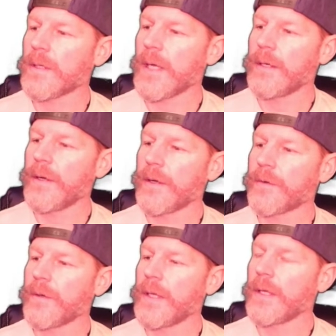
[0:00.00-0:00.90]

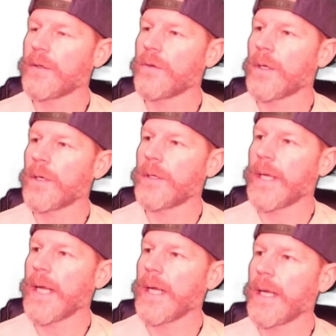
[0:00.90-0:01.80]
Additionally, the
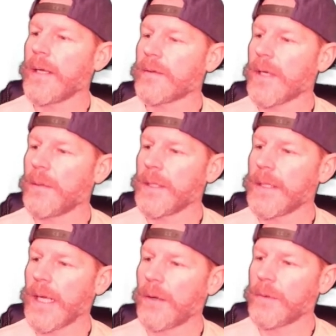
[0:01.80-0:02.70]
200-day is coming
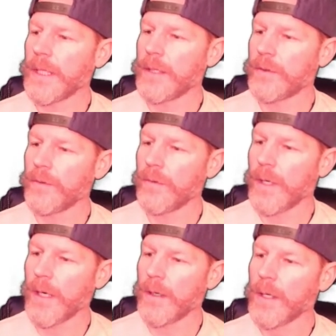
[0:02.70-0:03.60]
down into
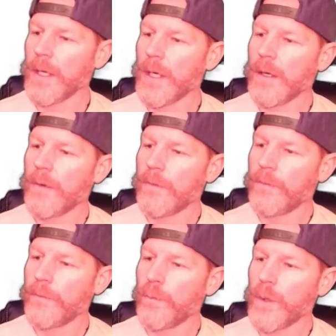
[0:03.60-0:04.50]
our,
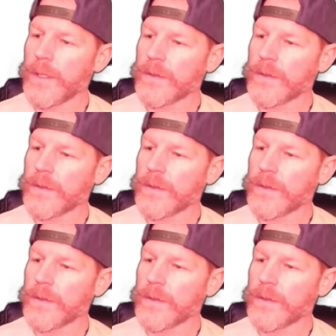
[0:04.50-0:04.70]
what is that,